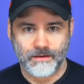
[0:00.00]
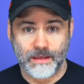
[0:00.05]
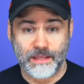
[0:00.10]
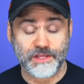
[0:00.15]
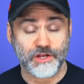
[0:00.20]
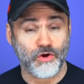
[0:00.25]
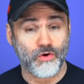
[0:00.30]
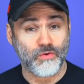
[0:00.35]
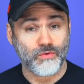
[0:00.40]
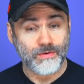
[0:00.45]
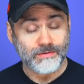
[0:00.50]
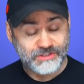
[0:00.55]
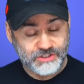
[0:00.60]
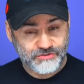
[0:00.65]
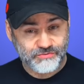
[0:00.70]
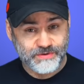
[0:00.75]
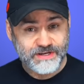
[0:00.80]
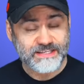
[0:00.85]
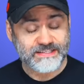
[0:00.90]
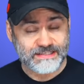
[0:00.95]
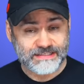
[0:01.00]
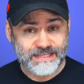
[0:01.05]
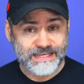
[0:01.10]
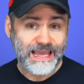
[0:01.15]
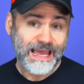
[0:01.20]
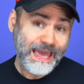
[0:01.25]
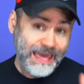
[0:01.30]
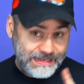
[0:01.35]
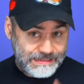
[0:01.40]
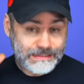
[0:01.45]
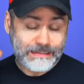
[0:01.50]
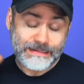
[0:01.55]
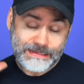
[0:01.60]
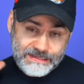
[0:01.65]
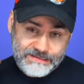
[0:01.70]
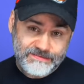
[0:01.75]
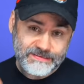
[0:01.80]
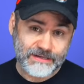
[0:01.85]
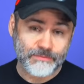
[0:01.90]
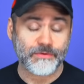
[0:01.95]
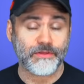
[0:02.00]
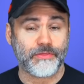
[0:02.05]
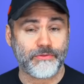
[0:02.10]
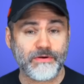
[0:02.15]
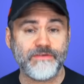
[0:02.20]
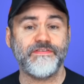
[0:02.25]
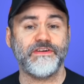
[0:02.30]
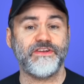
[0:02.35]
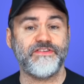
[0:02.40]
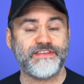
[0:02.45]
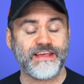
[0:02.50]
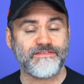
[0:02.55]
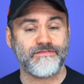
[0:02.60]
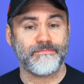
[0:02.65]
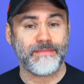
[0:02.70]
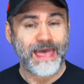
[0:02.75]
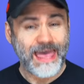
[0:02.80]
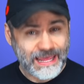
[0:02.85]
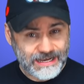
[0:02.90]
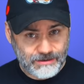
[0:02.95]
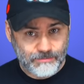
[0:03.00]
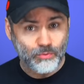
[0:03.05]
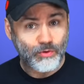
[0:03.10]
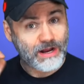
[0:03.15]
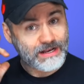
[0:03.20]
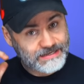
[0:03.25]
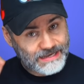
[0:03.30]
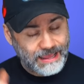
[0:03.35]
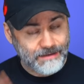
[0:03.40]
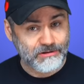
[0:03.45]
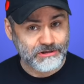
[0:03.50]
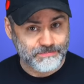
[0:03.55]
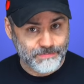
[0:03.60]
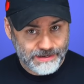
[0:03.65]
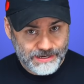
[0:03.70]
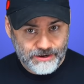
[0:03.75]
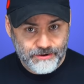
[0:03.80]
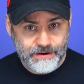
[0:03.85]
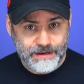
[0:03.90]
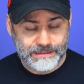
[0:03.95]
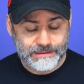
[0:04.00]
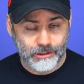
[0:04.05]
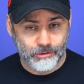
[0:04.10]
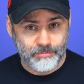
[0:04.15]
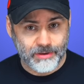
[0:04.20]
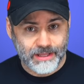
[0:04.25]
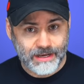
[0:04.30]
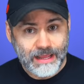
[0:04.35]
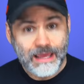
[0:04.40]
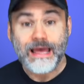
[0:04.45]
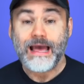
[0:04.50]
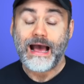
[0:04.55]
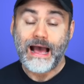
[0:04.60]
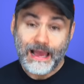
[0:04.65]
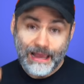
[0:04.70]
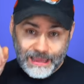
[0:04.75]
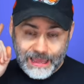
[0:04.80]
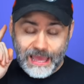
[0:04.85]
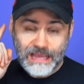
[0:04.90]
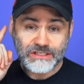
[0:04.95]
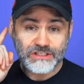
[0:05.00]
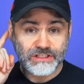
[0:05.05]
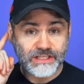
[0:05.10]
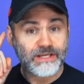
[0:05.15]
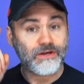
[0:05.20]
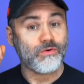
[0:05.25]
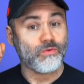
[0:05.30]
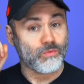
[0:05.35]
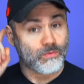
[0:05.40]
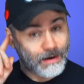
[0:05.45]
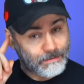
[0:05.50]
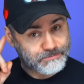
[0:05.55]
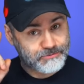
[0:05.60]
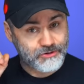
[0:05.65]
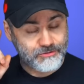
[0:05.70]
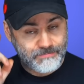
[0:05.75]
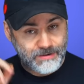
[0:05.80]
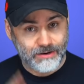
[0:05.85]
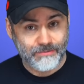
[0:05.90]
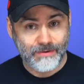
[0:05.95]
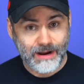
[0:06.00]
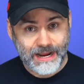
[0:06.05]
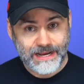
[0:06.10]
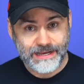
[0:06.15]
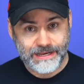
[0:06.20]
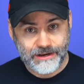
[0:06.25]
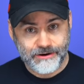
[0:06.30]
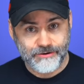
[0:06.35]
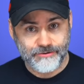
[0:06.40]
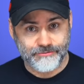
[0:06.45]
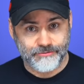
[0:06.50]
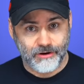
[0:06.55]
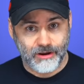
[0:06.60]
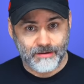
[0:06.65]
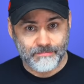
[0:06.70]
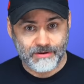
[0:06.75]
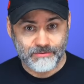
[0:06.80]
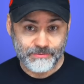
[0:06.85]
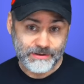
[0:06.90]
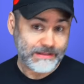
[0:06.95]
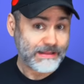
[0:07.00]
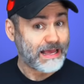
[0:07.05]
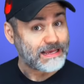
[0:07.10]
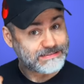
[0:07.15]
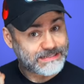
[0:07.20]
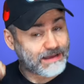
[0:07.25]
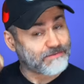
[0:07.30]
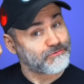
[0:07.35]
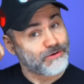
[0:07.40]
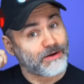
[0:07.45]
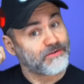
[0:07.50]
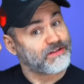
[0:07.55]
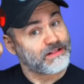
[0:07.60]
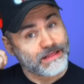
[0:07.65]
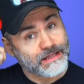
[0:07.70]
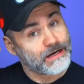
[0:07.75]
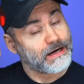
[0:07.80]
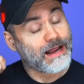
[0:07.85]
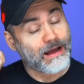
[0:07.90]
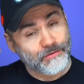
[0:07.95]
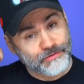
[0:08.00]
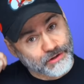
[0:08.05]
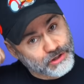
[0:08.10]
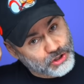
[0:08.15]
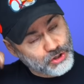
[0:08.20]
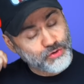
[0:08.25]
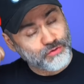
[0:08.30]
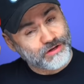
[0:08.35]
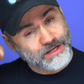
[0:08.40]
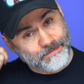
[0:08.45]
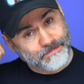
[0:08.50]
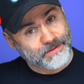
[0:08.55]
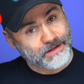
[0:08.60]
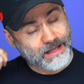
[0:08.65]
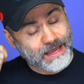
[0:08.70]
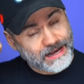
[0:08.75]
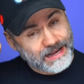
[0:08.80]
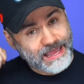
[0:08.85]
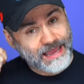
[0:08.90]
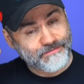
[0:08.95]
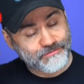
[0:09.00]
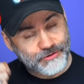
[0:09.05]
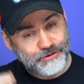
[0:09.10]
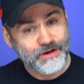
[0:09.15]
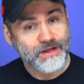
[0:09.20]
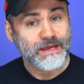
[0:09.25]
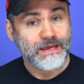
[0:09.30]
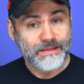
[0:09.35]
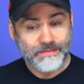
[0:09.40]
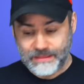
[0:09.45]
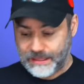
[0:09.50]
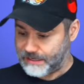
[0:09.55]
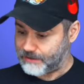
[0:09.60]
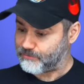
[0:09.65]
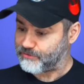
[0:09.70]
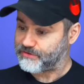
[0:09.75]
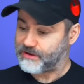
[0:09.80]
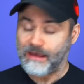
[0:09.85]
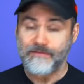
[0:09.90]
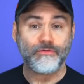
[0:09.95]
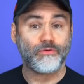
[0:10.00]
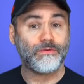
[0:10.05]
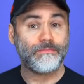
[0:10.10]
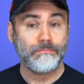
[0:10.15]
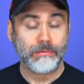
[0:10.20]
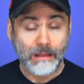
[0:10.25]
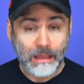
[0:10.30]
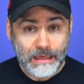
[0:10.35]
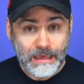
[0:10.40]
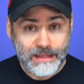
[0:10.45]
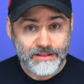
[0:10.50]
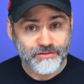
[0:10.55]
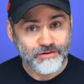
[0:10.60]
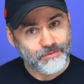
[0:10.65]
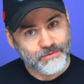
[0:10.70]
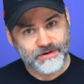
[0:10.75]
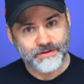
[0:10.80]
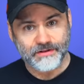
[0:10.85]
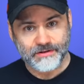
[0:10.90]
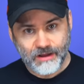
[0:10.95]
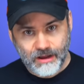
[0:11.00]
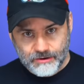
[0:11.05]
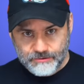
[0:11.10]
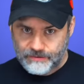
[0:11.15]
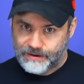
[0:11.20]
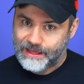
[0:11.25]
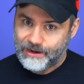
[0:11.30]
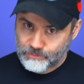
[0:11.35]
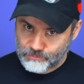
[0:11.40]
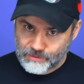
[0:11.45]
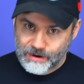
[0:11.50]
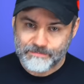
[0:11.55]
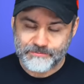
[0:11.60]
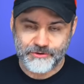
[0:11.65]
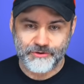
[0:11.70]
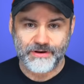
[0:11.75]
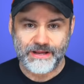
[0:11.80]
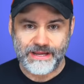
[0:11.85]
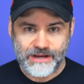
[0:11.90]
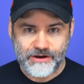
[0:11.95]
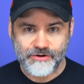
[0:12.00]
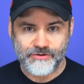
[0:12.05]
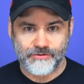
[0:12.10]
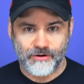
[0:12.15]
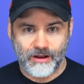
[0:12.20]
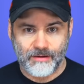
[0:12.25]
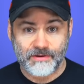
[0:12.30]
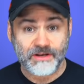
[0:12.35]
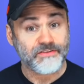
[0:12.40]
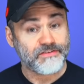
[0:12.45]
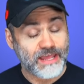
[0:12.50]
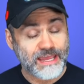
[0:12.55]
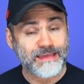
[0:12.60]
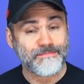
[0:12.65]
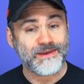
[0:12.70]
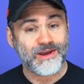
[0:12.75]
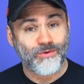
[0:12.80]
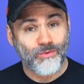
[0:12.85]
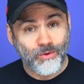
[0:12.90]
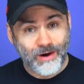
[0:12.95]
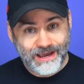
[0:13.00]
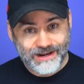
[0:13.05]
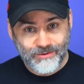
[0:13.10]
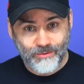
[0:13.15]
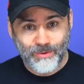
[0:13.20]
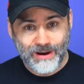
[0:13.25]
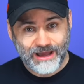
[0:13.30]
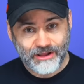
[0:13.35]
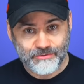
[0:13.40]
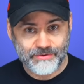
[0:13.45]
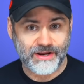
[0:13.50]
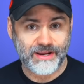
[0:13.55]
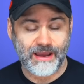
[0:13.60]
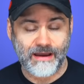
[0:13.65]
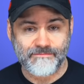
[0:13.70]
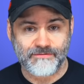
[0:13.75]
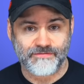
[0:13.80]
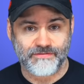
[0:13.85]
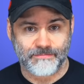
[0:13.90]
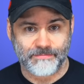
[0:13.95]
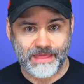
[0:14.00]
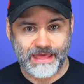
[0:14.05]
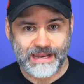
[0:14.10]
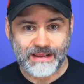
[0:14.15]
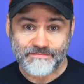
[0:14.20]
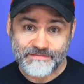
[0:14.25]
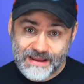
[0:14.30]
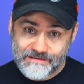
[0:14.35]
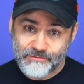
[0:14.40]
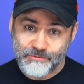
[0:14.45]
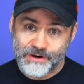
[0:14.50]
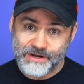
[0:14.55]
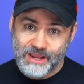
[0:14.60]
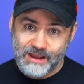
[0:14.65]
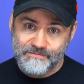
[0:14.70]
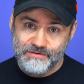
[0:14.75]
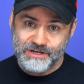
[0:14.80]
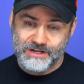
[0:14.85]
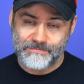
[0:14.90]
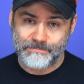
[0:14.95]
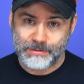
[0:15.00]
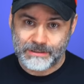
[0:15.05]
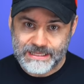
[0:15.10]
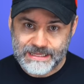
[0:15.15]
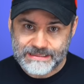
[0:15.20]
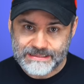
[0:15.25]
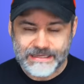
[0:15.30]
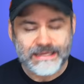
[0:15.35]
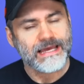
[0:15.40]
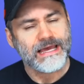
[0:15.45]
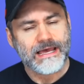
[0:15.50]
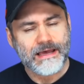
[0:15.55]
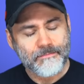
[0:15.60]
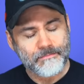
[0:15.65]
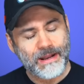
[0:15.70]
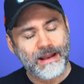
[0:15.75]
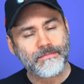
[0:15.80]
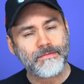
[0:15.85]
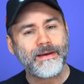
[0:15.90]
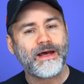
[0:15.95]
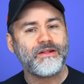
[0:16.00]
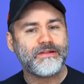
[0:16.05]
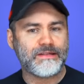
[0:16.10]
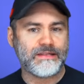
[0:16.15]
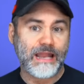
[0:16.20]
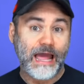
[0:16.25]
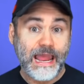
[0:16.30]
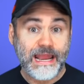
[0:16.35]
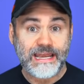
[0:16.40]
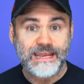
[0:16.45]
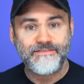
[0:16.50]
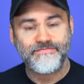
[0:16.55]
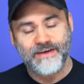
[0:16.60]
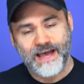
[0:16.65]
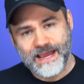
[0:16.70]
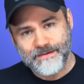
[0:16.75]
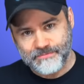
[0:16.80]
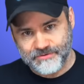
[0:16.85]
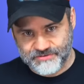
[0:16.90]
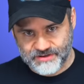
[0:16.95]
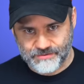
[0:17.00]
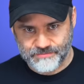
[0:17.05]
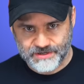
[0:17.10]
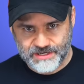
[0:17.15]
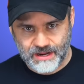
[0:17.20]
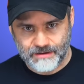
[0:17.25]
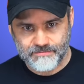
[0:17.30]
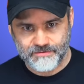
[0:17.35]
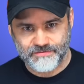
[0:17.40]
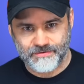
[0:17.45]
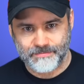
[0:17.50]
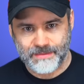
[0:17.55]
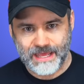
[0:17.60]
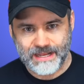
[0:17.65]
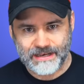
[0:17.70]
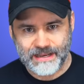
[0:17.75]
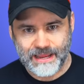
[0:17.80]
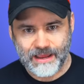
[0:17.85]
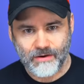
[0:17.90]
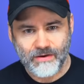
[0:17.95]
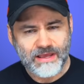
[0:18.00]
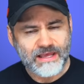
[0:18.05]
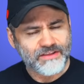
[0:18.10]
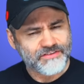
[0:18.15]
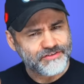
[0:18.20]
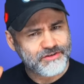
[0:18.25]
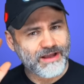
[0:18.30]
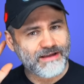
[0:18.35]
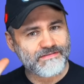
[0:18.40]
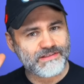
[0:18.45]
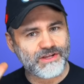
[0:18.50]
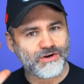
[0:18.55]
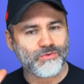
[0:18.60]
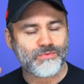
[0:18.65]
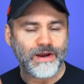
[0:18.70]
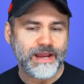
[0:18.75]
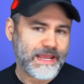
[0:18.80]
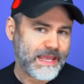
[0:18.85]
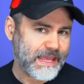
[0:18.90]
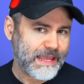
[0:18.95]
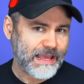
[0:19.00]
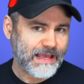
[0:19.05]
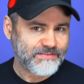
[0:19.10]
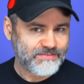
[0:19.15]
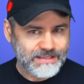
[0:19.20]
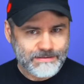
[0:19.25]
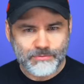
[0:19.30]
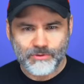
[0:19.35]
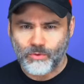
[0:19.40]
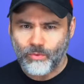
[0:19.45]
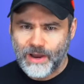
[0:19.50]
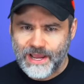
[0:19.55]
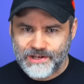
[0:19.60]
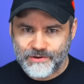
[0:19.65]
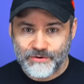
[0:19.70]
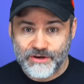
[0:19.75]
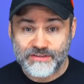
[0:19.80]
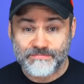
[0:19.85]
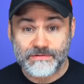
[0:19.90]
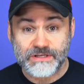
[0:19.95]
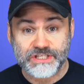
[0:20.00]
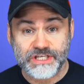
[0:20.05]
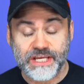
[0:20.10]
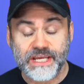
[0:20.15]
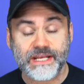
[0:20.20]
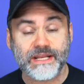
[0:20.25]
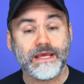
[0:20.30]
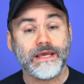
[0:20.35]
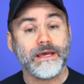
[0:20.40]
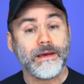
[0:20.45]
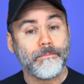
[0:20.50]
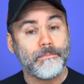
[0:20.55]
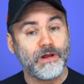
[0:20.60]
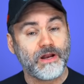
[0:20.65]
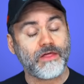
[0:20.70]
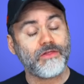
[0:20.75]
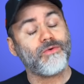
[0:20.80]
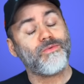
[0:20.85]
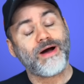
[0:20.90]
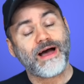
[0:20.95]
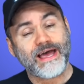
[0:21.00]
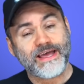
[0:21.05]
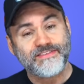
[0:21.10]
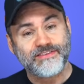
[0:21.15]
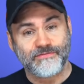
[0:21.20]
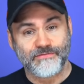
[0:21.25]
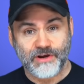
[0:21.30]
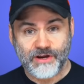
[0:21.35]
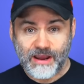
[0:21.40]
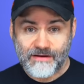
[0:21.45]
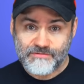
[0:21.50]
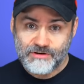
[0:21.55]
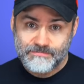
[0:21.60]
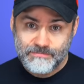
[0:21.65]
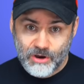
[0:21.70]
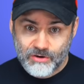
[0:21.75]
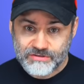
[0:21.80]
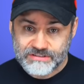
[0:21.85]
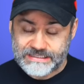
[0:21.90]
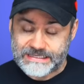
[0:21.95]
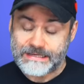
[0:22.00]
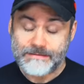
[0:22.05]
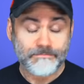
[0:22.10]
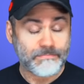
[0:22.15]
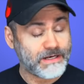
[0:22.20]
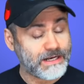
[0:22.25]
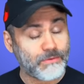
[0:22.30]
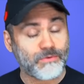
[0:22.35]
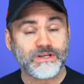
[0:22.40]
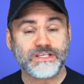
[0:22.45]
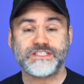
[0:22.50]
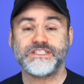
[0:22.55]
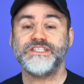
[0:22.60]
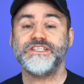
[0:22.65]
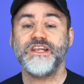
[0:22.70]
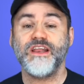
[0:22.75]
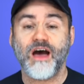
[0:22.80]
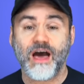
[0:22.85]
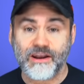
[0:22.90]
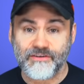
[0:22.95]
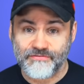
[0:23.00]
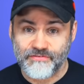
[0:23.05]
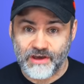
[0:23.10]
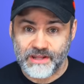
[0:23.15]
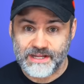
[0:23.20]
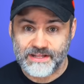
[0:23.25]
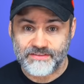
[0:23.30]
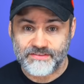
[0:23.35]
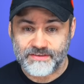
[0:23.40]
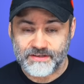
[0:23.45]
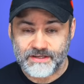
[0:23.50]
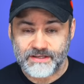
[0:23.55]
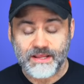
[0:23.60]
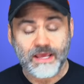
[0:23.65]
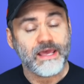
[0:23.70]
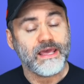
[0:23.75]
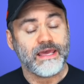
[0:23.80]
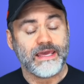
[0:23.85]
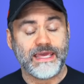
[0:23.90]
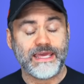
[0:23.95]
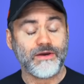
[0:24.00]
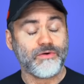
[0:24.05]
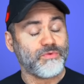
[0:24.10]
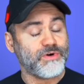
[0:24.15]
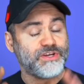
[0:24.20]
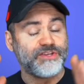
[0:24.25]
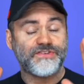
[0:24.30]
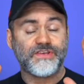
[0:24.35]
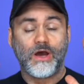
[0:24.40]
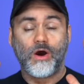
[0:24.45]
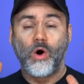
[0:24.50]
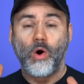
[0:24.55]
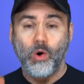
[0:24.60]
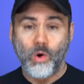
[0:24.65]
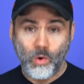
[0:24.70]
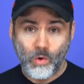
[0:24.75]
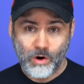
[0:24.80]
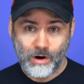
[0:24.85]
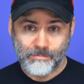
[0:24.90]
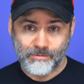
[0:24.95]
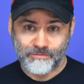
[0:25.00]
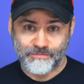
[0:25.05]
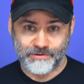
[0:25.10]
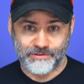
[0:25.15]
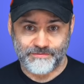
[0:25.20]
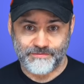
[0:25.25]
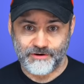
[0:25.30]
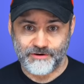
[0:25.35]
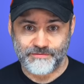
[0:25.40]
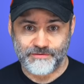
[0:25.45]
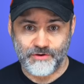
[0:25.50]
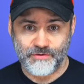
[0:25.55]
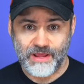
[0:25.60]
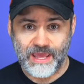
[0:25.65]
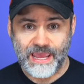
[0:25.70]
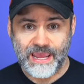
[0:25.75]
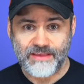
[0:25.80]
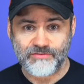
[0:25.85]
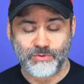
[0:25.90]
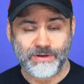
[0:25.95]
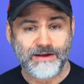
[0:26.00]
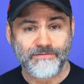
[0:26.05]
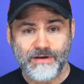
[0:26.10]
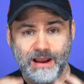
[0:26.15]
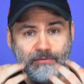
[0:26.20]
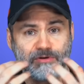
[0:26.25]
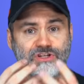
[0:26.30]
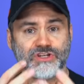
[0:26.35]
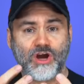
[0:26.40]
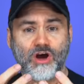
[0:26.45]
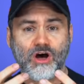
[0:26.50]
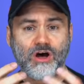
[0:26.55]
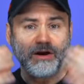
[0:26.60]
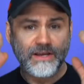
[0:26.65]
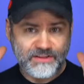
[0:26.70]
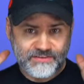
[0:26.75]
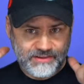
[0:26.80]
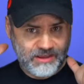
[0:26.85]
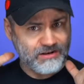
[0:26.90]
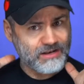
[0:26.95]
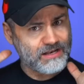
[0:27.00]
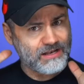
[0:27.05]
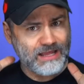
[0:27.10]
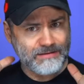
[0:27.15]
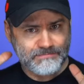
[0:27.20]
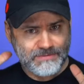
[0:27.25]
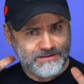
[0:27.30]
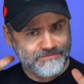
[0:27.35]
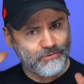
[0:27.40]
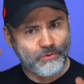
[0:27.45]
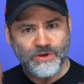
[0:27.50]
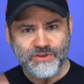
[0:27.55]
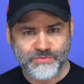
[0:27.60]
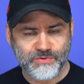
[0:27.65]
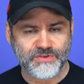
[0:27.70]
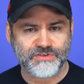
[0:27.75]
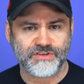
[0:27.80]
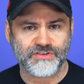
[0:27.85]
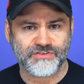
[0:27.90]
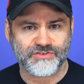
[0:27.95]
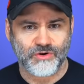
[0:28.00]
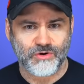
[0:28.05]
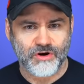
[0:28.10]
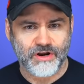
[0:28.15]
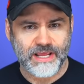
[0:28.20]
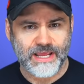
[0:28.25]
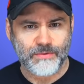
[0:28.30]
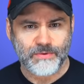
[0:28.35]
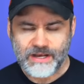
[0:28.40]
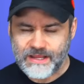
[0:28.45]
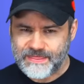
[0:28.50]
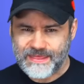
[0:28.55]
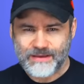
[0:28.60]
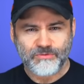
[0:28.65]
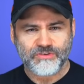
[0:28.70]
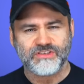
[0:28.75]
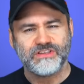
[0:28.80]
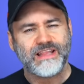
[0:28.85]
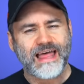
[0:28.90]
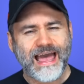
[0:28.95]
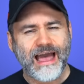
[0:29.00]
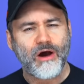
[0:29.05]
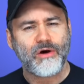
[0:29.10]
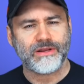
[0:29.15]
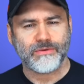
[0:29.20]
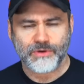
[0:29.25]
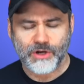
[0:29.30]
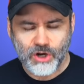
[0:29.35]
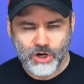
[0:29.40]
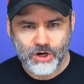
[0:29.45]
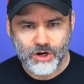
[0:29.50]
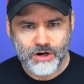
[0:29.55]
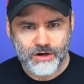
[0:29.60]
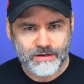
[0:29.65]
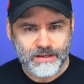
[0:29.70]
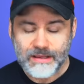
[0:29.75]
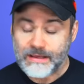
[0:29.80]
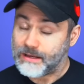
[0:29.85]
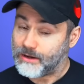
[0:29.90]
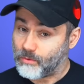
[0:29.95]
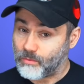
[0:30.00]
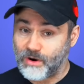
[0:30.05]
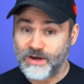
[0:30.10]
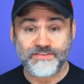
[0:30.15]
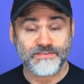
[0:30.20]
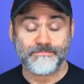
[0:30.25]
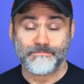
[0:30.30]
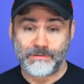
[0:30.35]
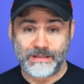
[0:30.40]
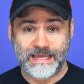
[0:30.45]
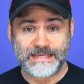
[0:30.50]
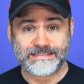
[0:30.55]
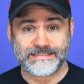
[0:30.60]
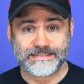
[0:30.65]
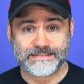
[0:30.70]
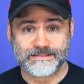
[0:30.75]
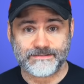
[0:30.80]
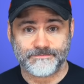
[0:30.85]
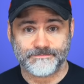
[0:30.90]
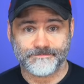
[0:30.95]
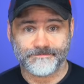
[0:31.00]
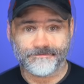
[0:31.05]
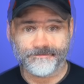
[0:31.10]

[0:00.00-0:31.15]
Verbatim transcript: And you know, just recently I had a little incident with a three fifty-seven Magnum where I damaged my hearing a little bit. I actually ruptured my right eardrum. I realized after I was cleaning it out with a Q-tip the night after that it was covered with blood, so I went to the doctor. I had a ruptured eardrum, and it's taken me quite a while to recover from that. I've never recovered completely, but I'm about ninety-five percent recovered from that now. Still have a little ringing. I sleep with a white noise machine, but otherwise I've recovered mostly. But it was not a fun incident. It was horrible for the first few days. Whenever I would talk, it sounded like my voice was distorting. When anything was loud, it would hurt. Wasn't pleasant.